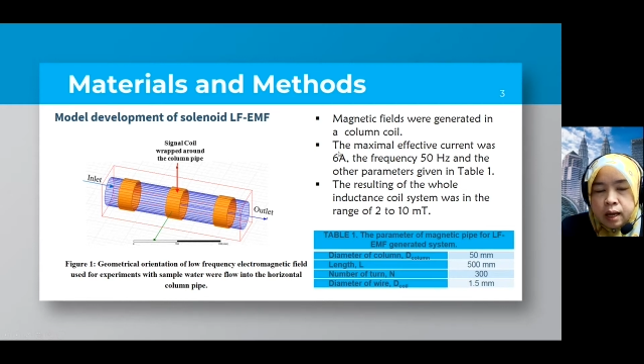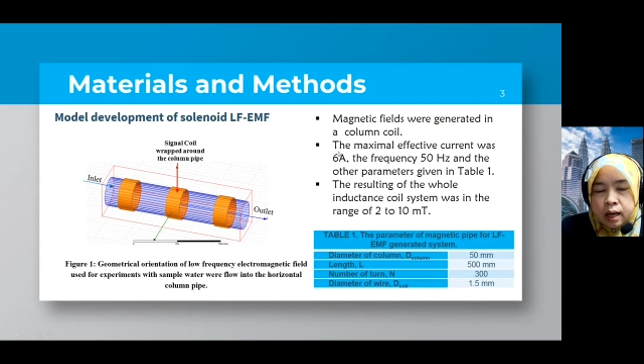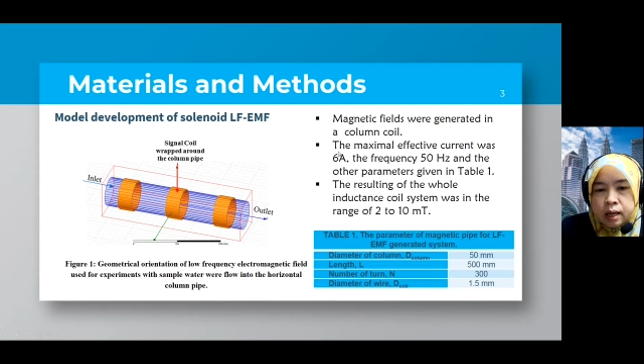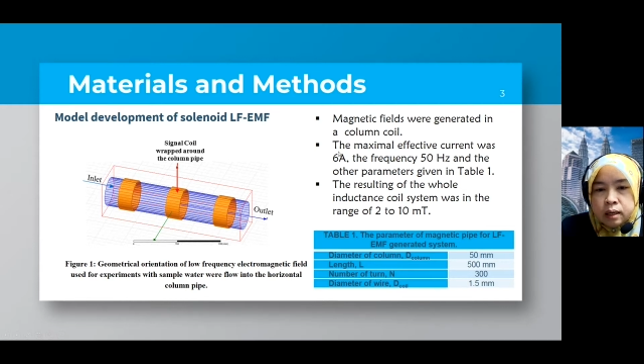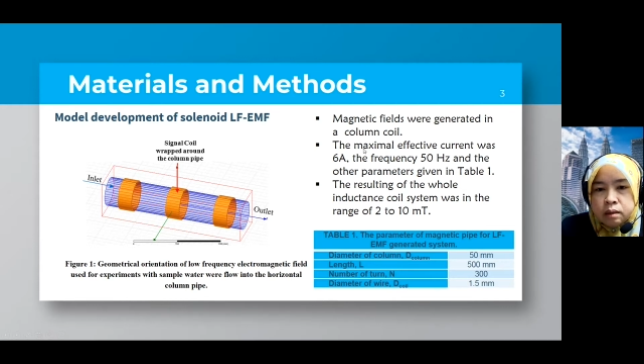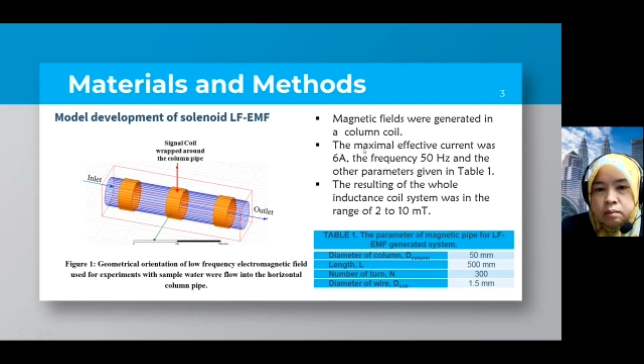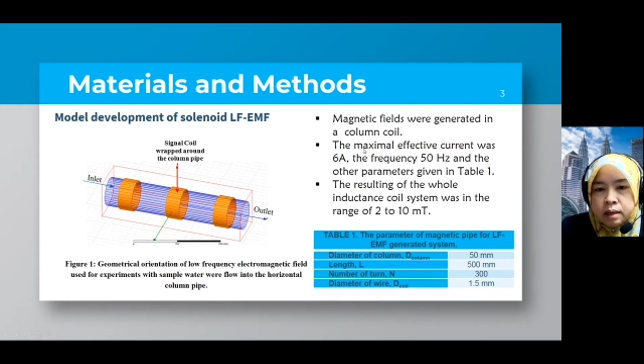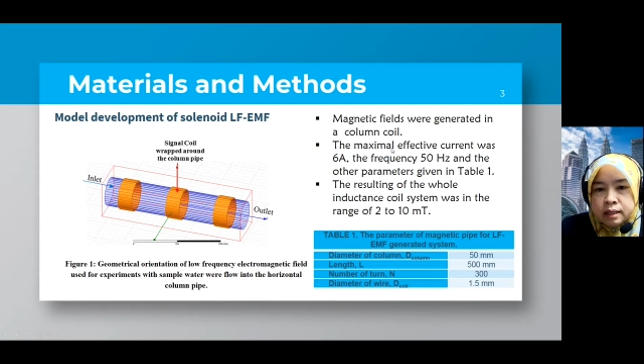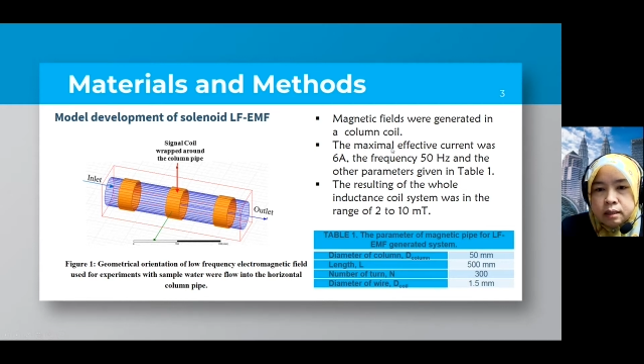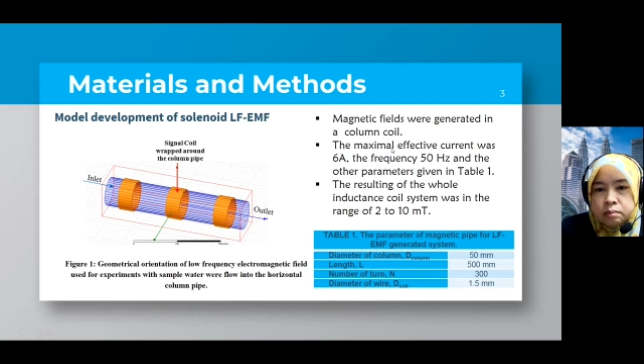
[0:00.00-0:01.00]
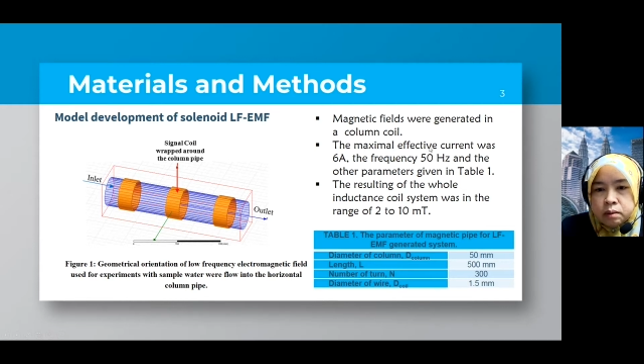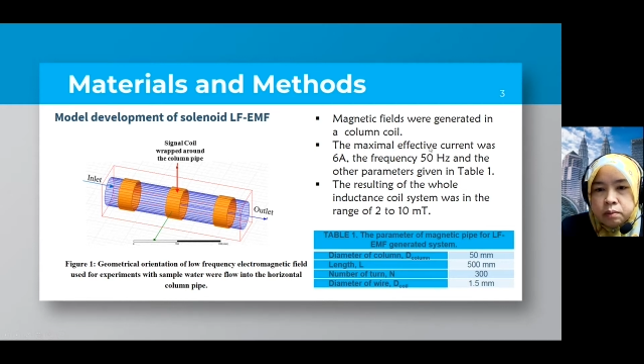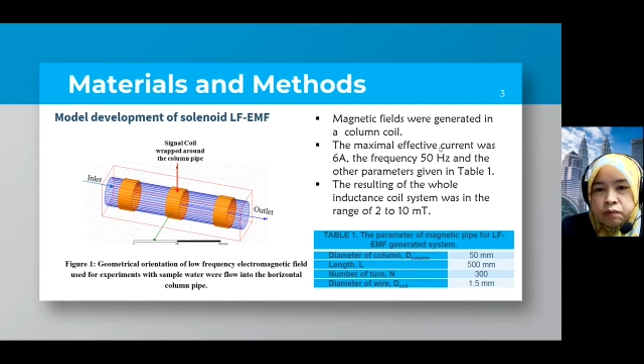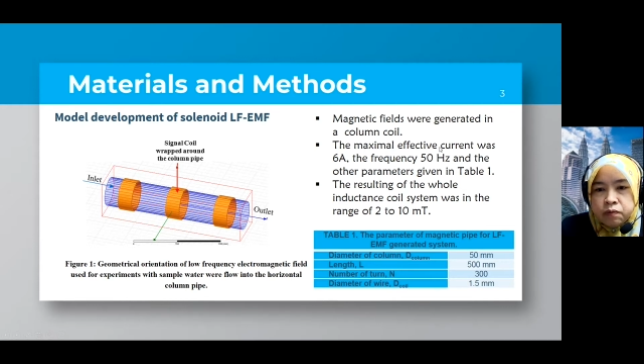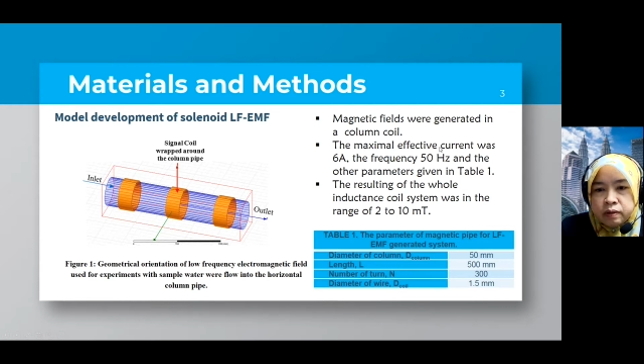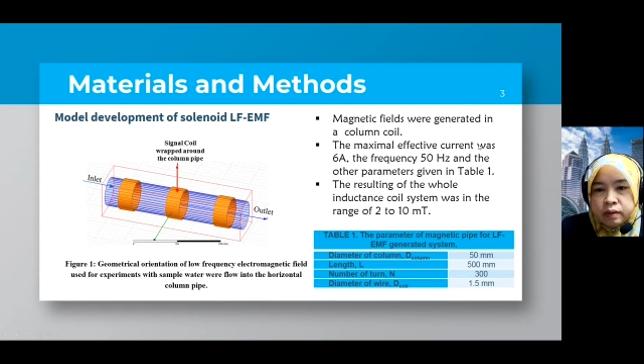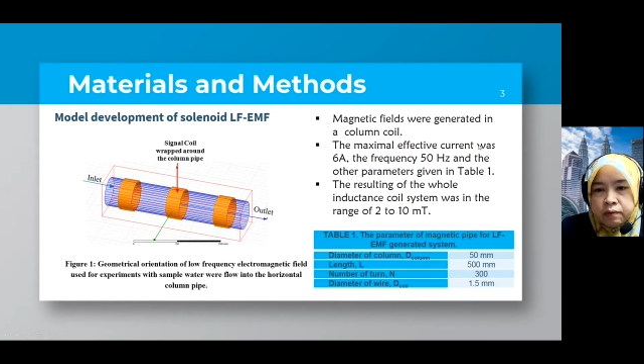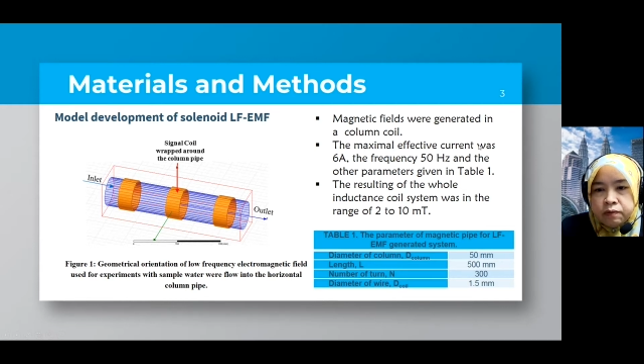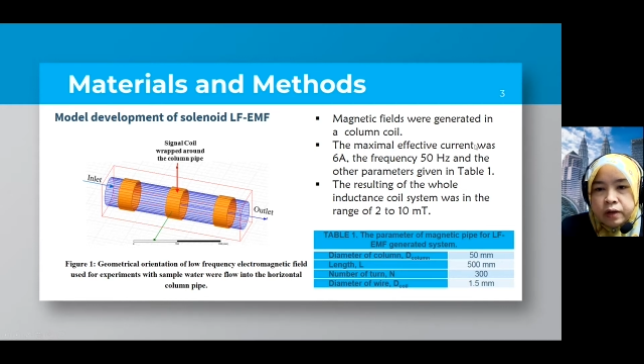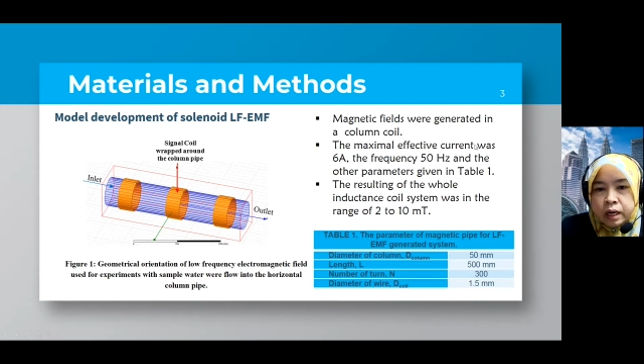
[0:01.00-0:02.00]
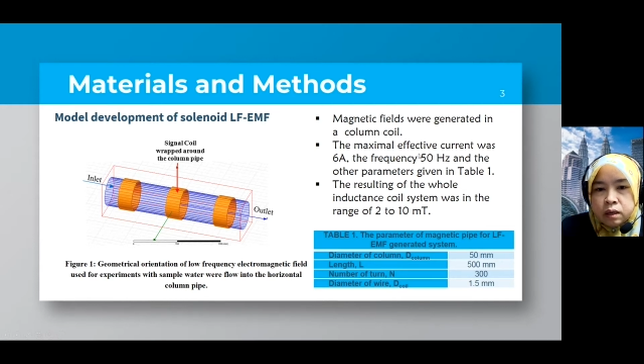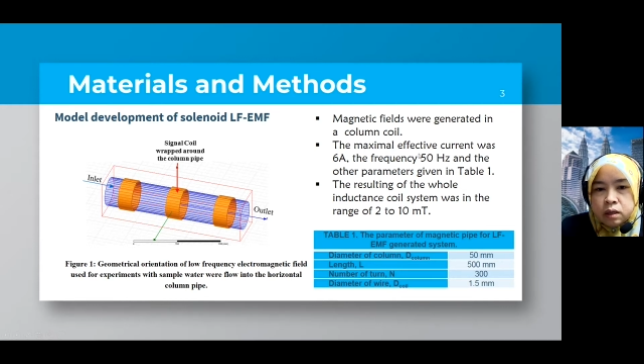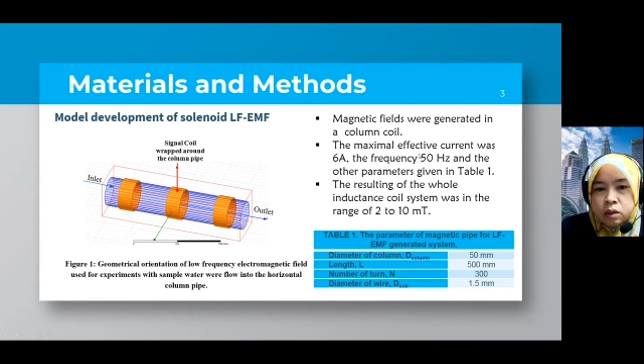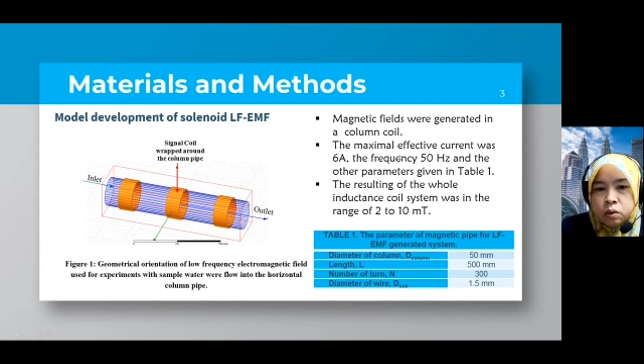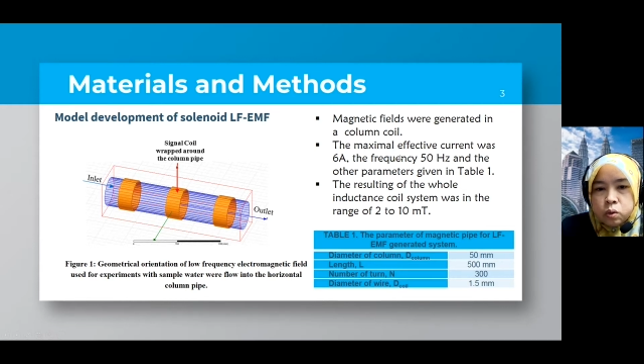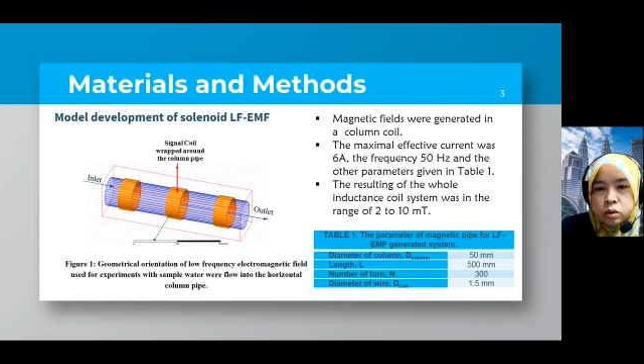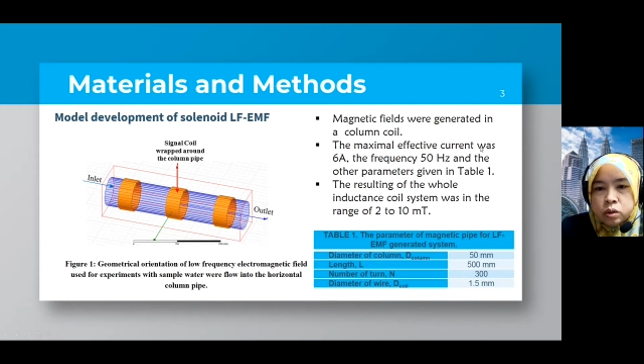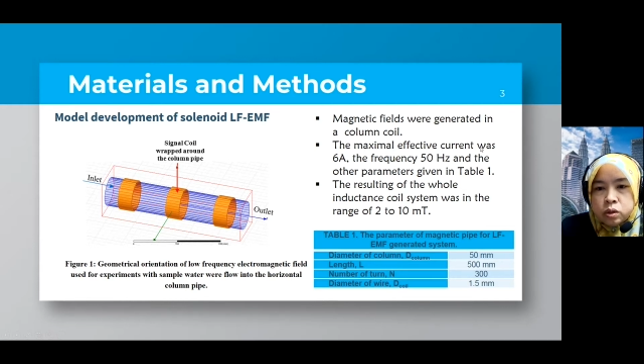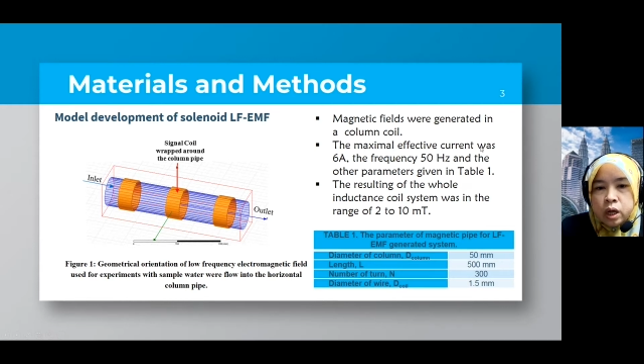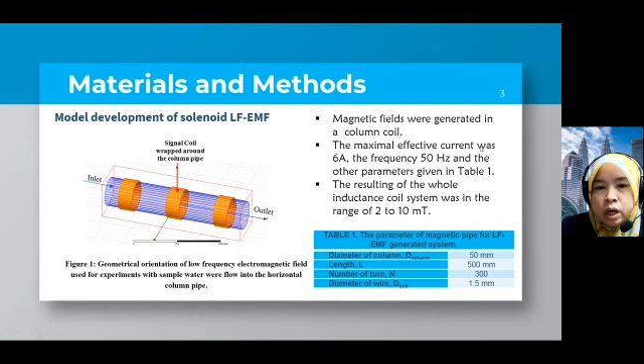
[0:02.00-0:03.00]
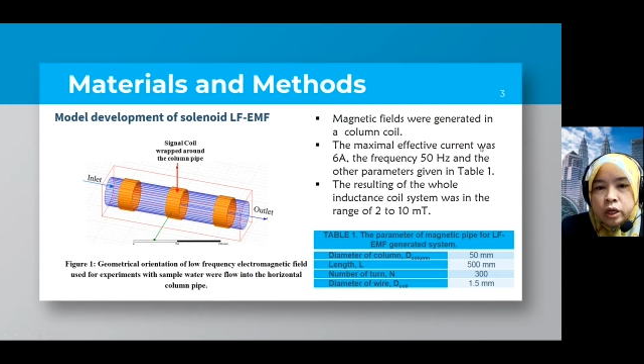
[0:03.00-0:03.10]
and the maximum effective current was